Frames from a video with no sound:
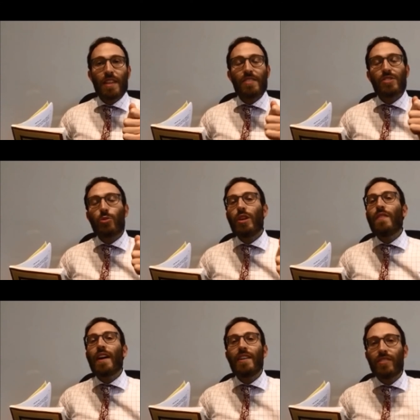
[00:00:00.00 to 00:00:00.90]
that the
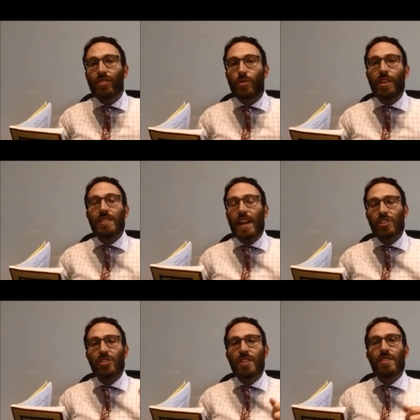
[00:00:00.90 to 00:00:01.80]
story of our history is
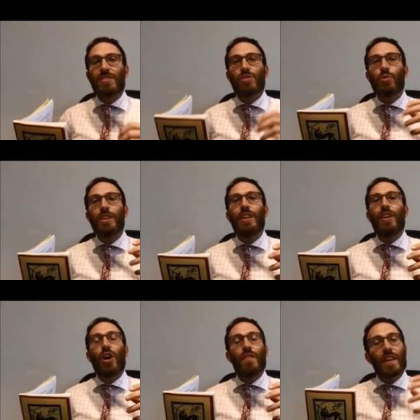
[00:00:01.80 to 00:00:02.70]
actually the
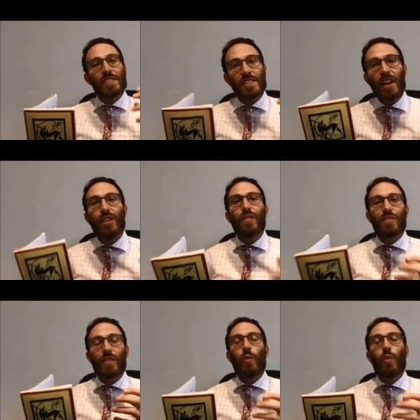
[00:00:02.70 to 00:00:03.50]
story of ourselves,